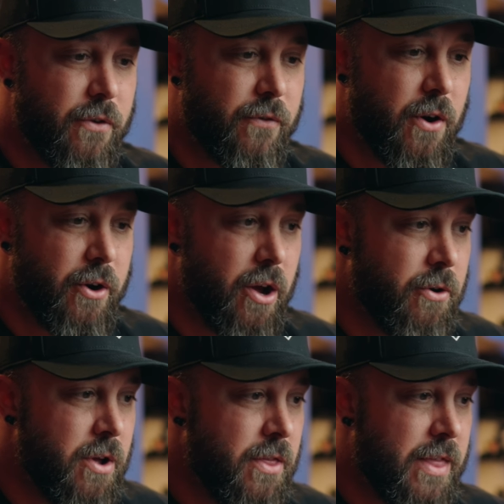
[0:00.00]

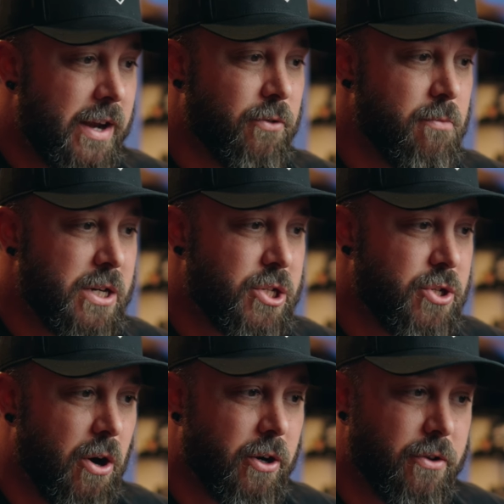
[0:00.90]
photo that is much
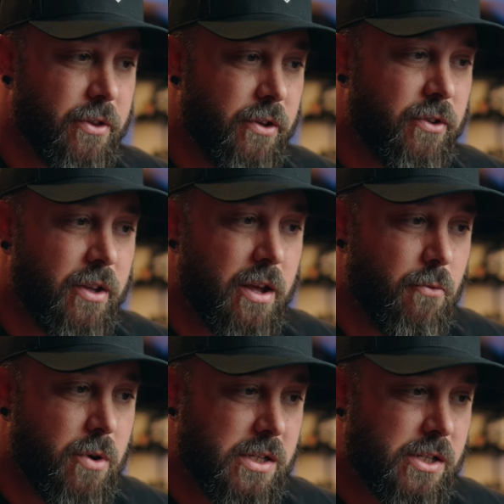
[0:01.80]
darker. It
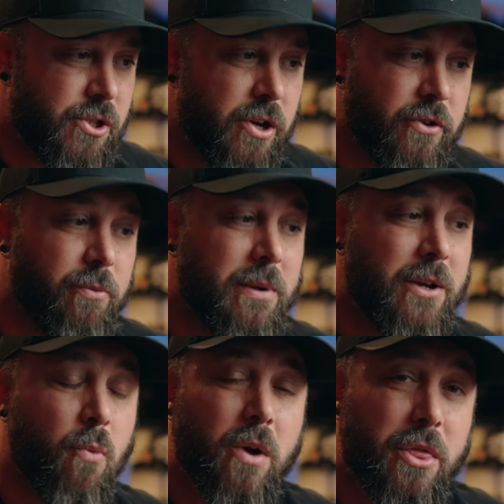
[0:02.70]
was shutter speed
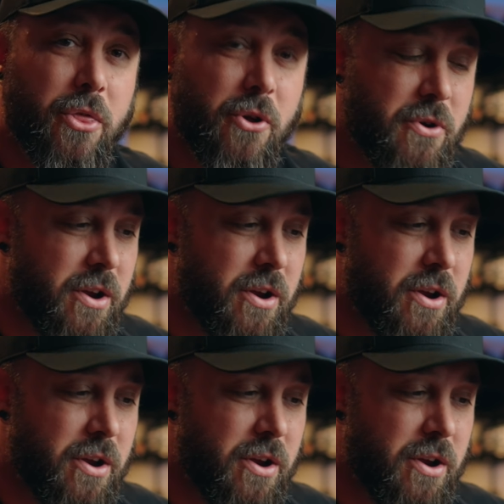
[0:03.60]
1/3